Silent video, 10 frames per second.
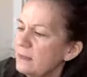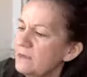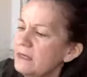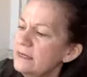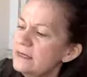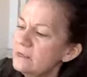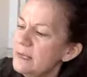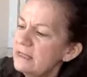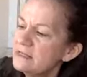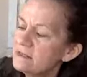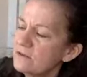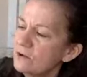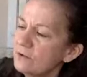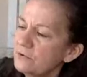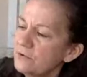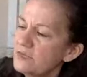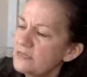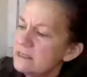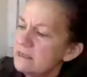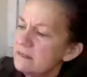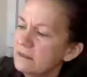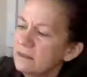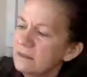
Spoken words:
up to make this go through easier.